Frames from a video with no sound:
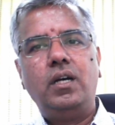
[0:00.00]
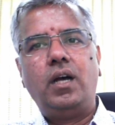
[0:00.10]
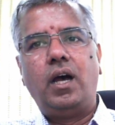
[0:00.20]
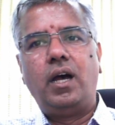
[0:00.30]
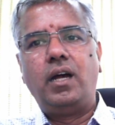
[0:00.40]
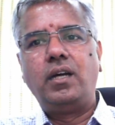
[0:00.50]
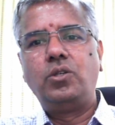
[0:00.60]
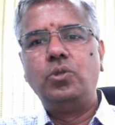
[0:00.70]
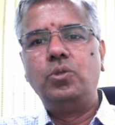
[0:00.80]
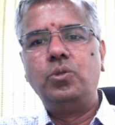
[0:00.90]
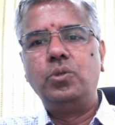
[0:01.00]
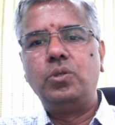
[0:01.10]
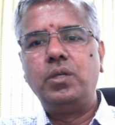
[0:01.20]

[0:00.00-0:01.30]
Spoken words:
to